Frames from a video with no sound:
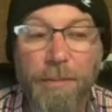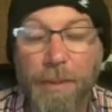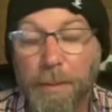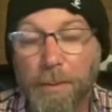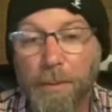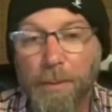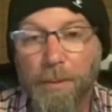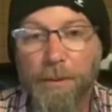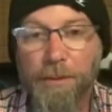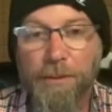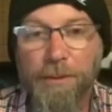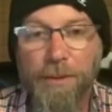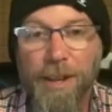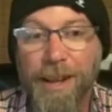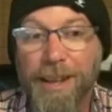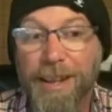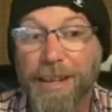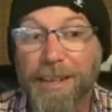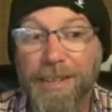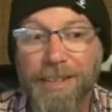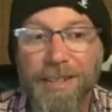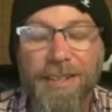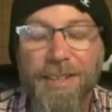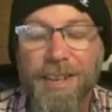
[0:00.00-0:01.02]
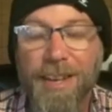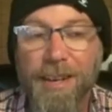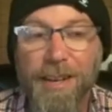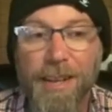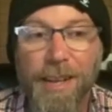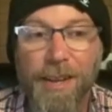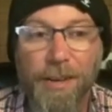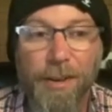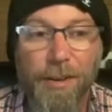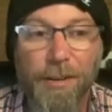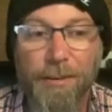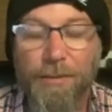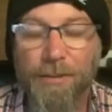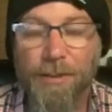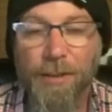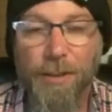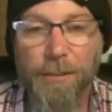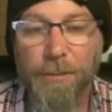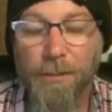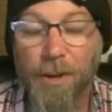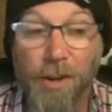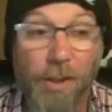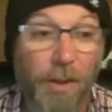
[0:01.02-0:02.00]
people were flying into San Diego
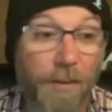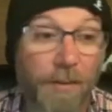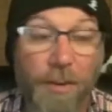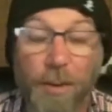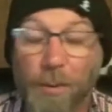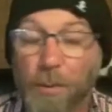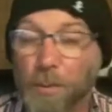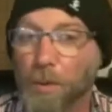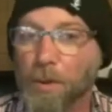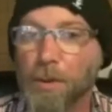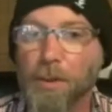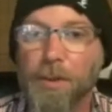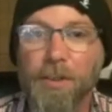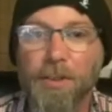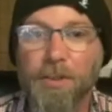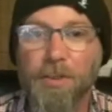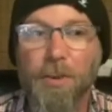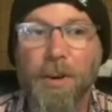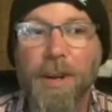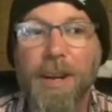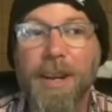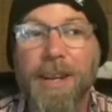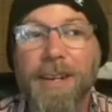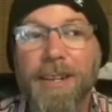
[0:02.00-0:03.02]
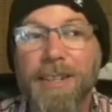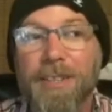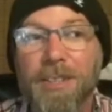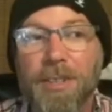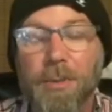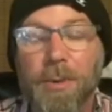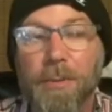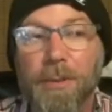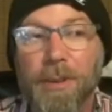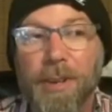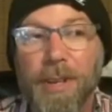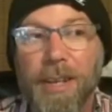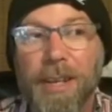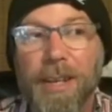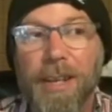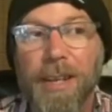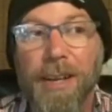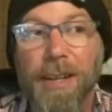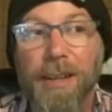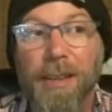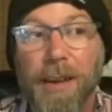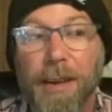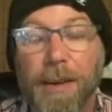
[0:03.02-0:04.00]
from all over the world to train. So we were
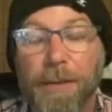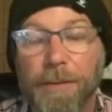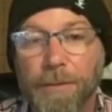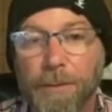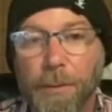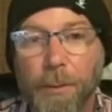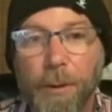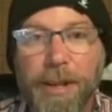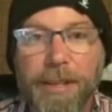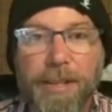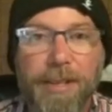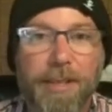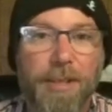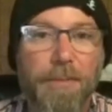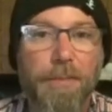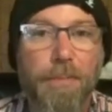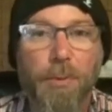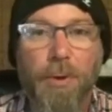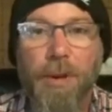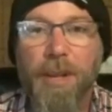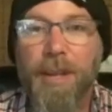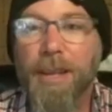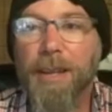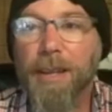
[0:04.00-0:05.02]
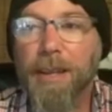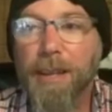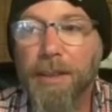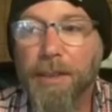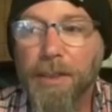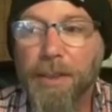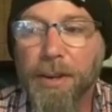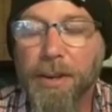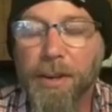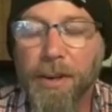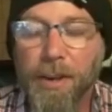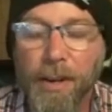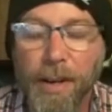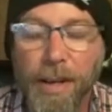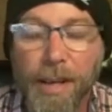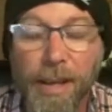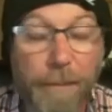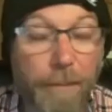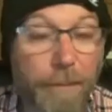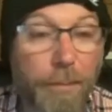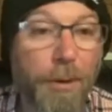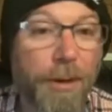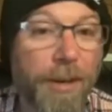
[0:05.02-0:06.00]
getting a lot of voices bringing their
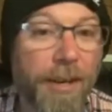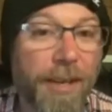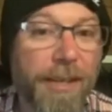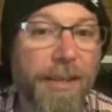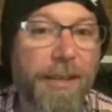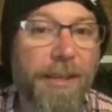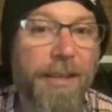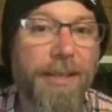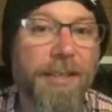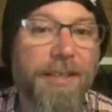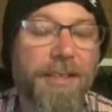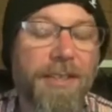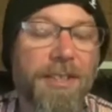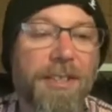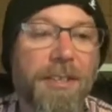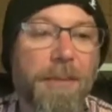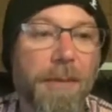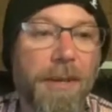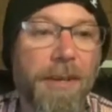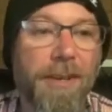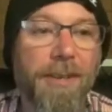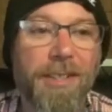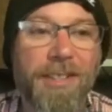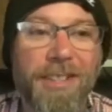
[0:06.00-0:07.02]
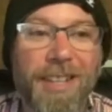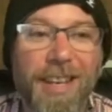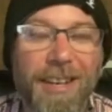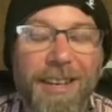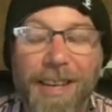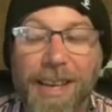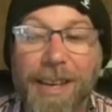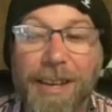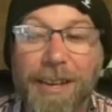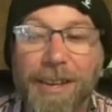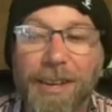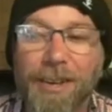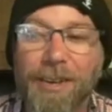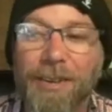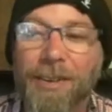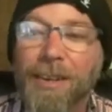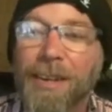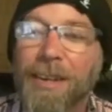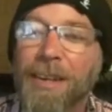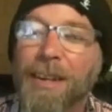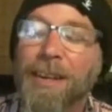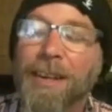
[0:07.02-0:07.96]
input into the system here in San Diego.